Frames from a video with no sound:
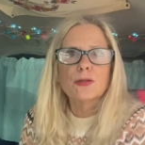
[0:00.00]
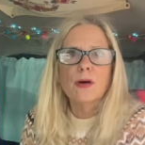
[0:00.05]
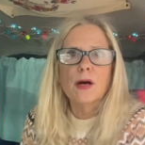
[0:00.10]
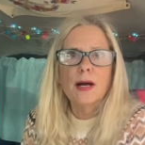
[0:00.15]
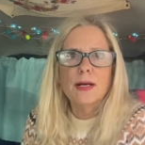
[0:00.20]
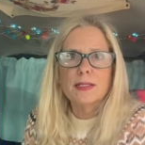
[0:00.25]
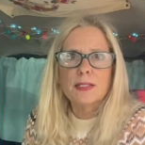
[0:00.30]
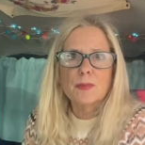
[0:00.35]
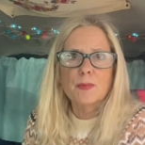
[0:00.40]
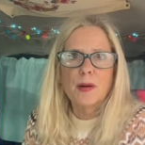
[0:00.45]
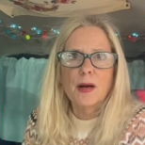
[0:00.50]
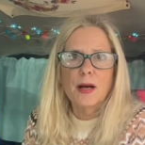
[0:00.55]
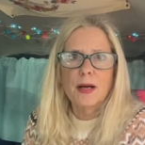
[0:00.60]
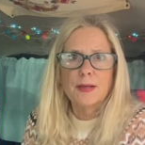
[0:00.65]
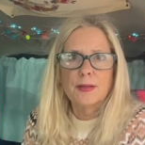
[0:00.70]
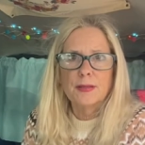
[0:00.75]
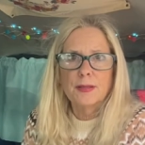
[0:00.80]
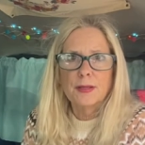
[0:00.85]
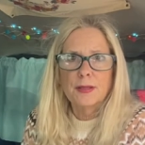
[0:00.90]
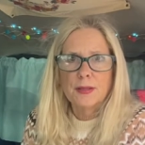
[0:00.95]
hotspot,
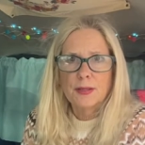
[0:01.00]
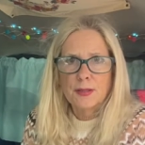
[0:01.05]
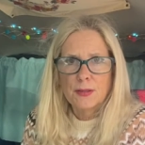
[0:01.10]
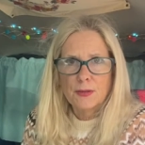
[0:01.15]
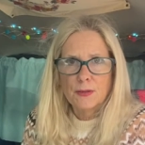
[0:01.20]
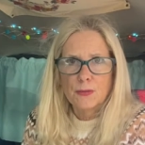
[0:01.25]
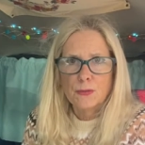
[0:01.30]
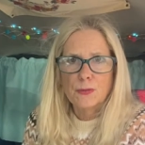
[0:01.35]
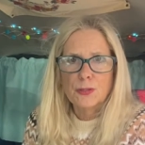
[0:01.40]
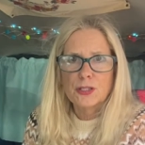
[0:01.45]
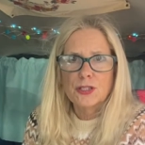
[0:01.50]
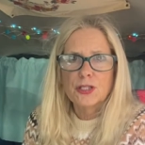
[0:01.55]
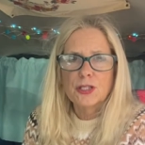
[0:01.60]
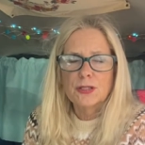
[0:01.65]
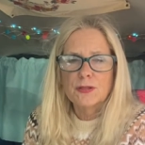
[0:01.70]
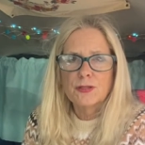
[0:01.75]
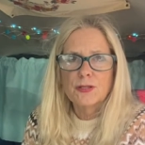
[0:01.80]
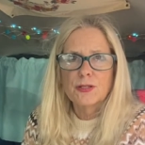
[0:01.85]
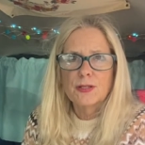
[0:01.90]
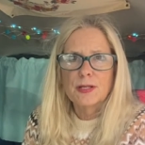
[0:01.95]
which
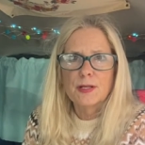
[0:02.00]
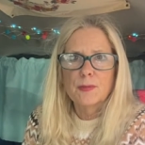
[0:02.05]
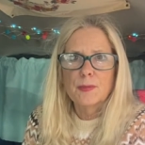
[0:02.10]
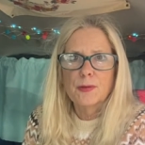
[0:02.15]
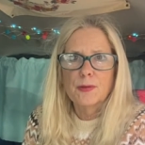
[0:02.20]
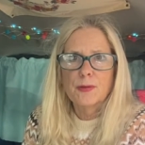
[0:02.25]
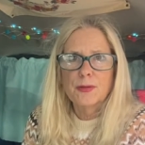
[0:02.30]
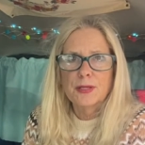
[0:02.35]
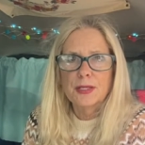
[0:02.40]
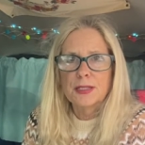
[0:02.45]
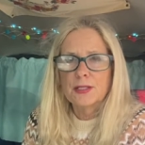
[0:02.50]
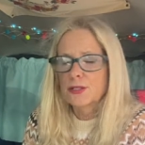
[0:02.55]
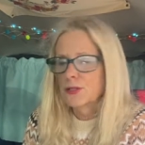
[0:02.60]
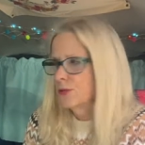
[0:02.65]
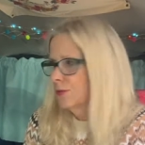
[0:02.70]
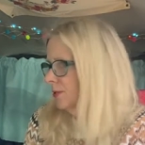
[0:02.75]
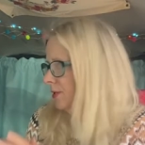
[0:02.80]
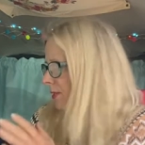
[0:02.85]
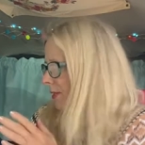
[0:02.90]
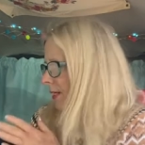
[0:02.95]
gives you the ability
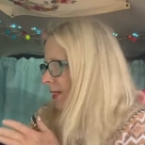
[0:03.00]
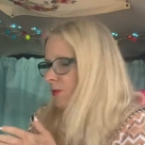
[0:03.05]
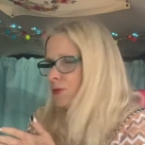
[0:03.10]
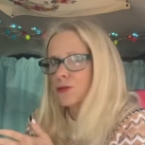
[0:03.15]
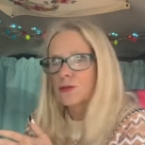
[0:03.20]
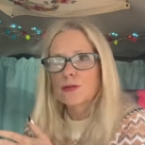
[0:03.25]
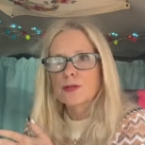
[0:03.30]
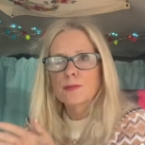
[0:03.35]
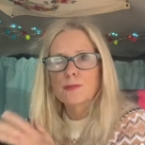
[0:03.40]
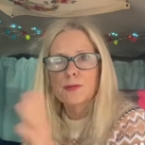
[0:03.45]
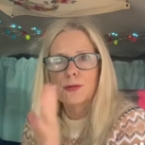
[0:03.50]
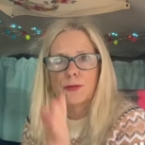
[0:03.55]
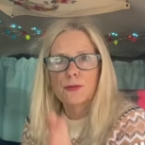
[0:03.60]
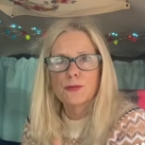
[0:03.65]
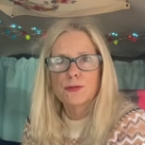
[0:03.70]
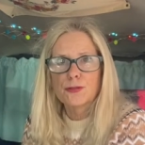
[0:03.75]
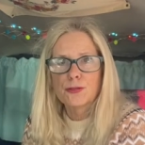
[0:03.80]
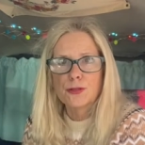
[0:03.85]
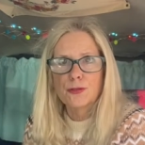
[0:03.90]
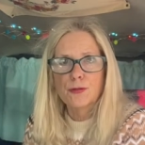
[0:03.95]
to connect your computer
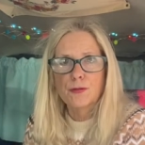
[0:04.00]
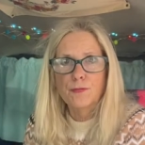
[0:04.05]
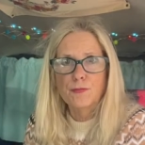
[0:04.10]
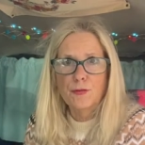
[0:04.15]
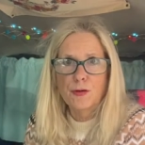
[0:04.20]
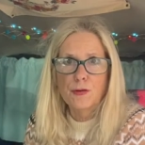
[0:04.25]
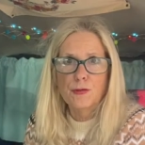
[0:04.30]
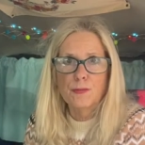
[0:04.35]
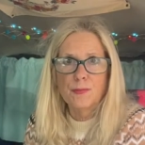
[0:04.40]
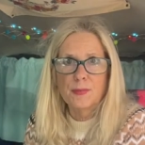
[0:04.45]
to your phone,